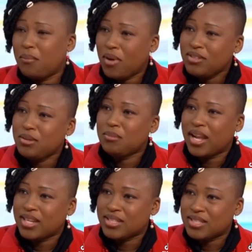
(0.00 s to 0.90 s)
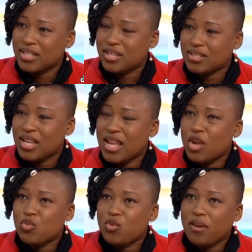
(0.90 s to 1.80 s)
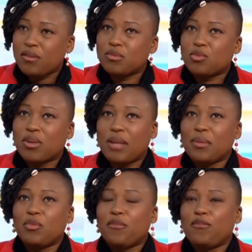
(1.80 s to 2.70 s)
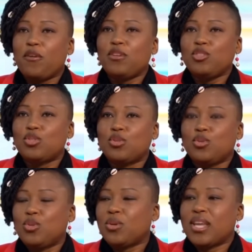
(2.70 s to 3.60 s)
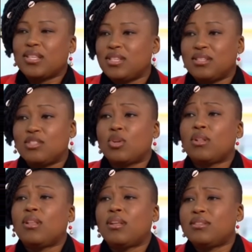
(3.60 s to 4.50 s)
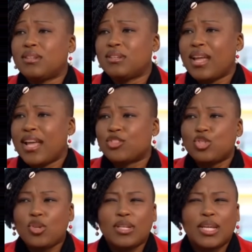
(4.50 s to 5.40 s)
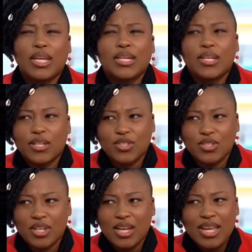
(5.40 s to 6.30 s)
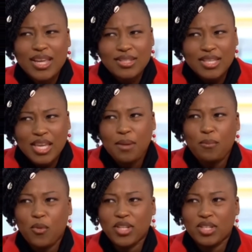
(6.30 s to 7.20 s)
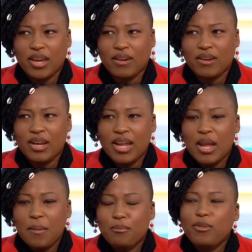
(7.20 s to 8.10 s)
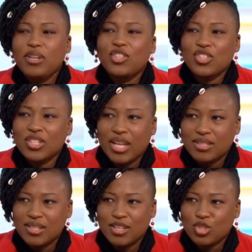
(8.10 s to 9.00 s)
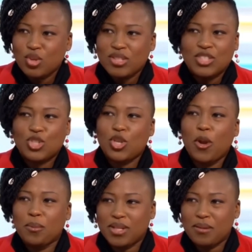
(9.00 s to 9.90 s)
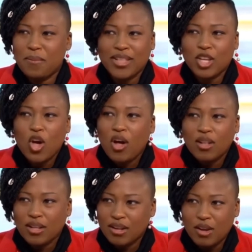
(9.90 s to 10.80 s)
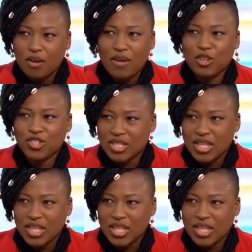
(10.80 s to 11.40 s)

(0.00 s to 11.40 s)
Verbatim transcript: The bottom line is this. Re re I mean, referring to UK cities or London as non-English is a key point here. Britishness is not determined by the colour of our